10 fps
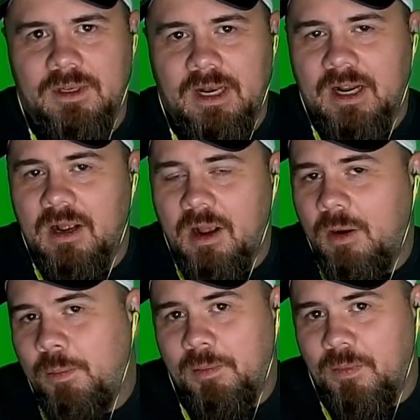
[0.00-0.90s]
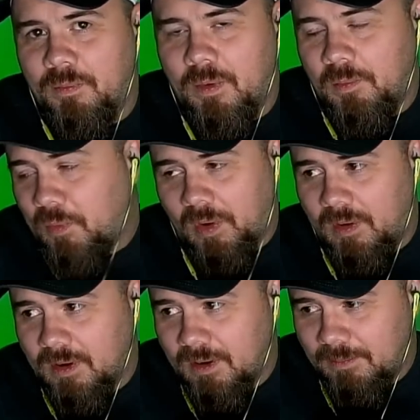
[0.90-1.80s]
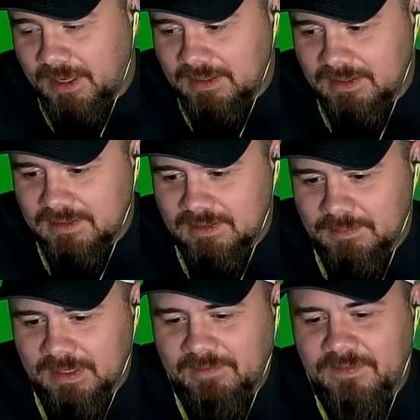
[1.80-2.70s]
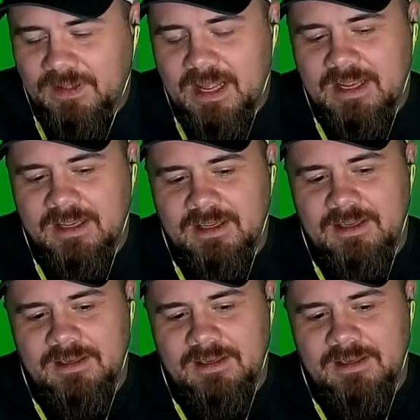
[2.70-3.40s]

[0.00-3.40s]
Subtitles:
and I hope I'm wrong about this, but I feel like,